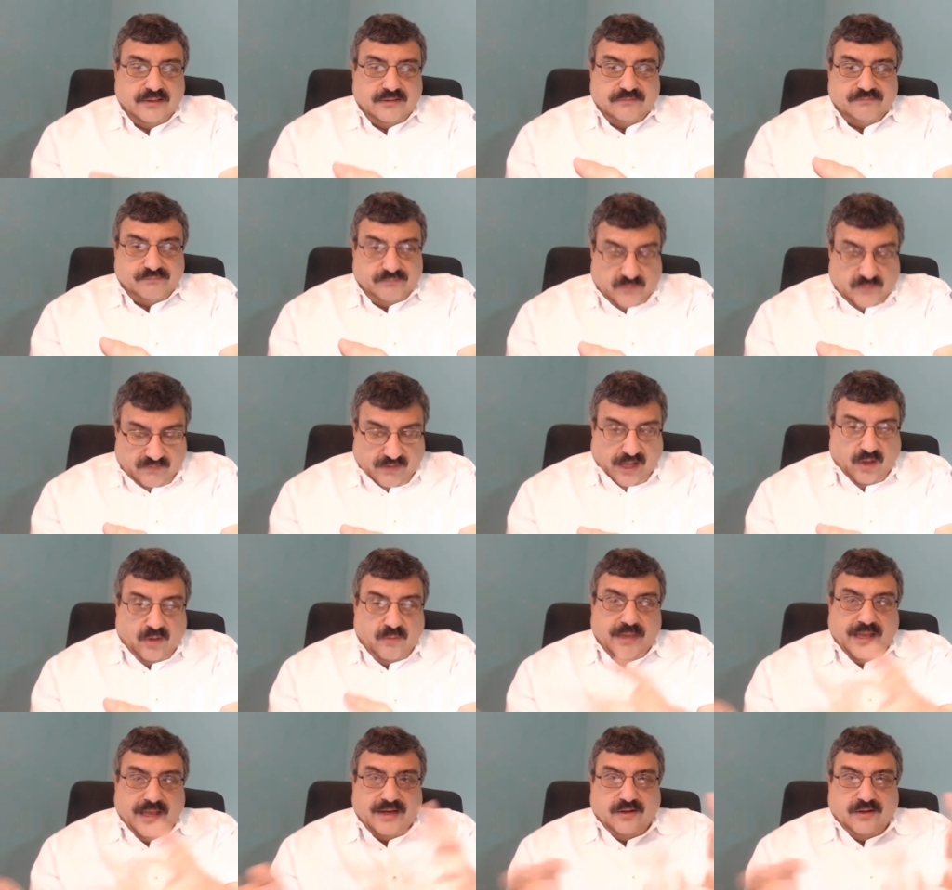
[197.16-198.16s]

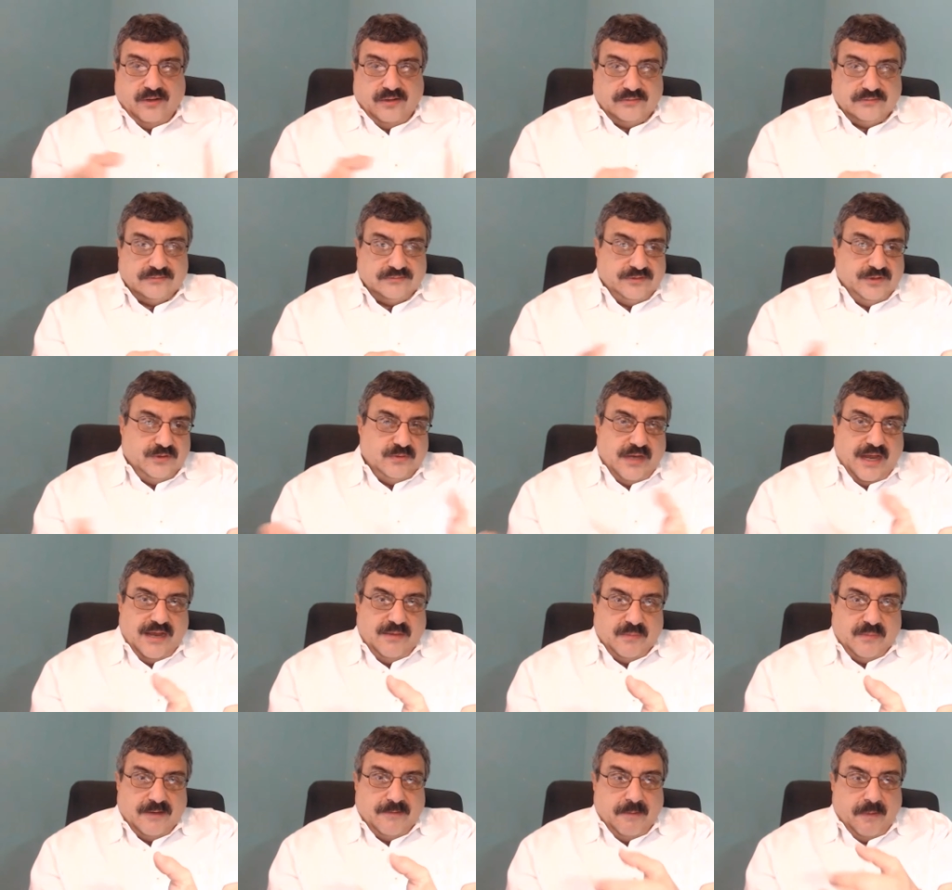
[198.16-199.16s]
developmental, you
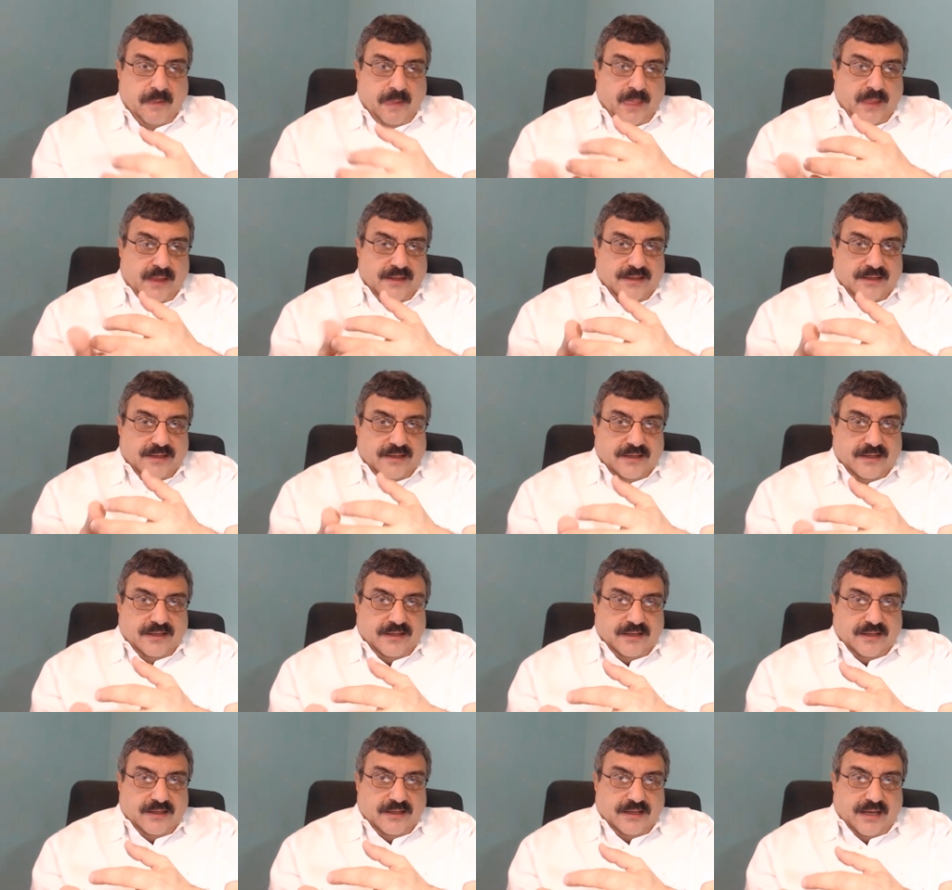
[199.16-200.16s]
name it,
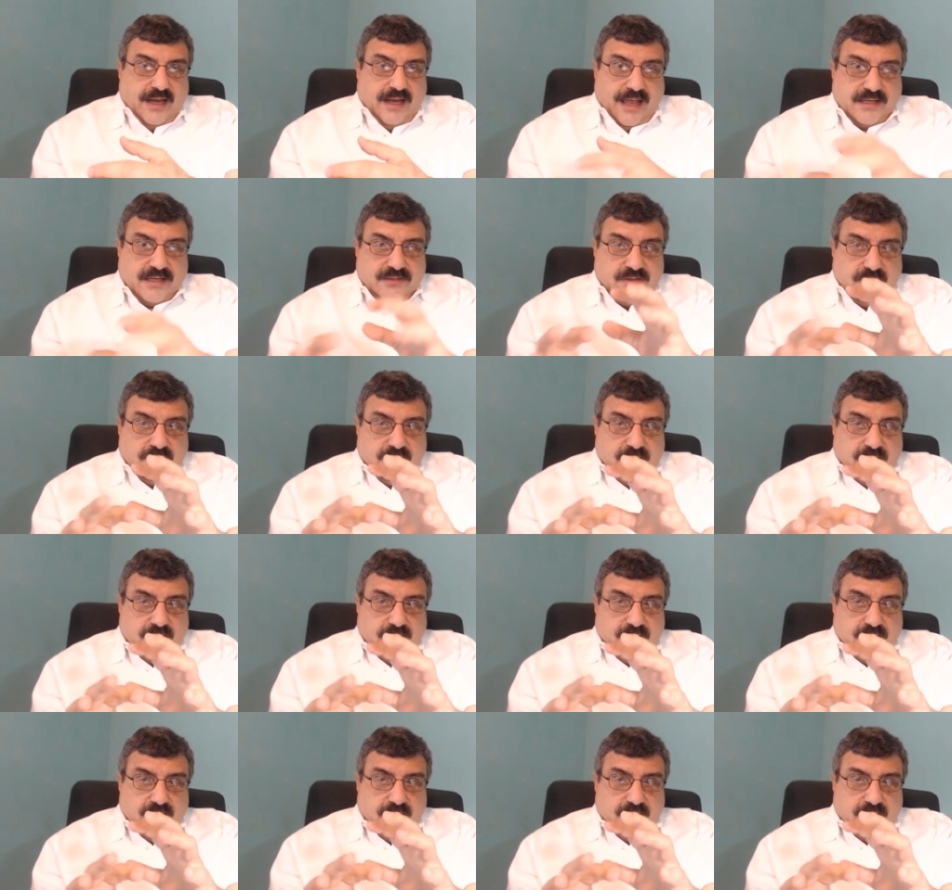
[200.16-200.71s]
it has